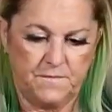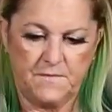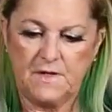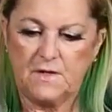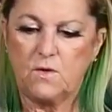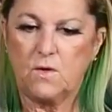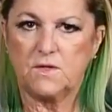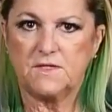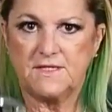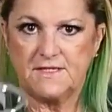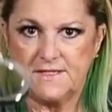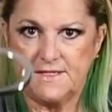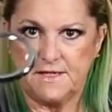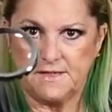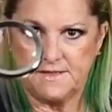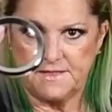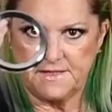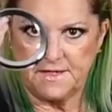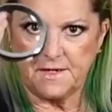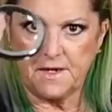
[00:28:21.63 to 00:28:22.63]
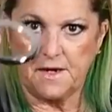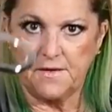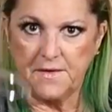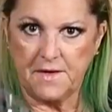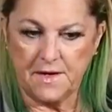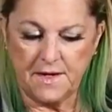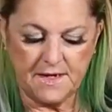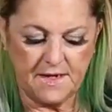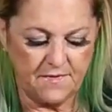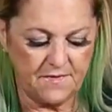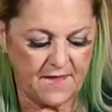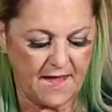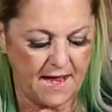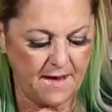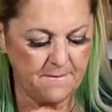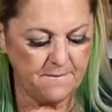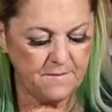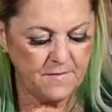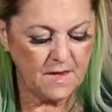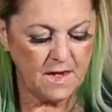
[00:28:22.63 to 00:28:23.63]
Of course, it's not stuck on there, I get
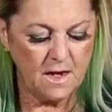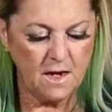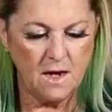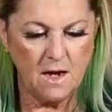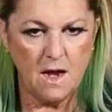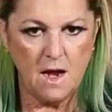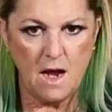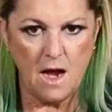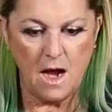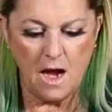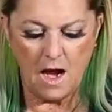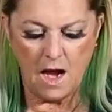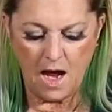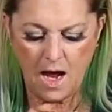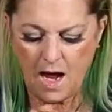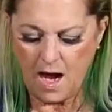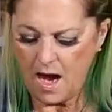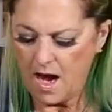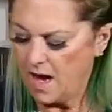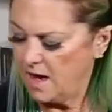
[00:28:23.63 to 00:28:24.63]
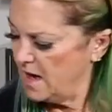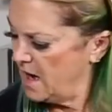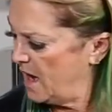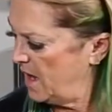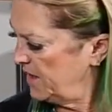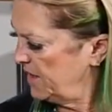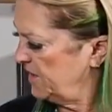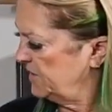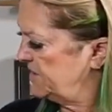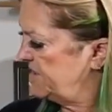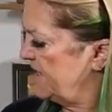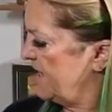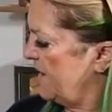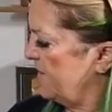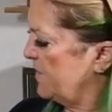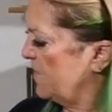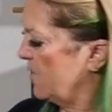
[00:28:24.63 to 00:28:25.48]
that. I'll use the other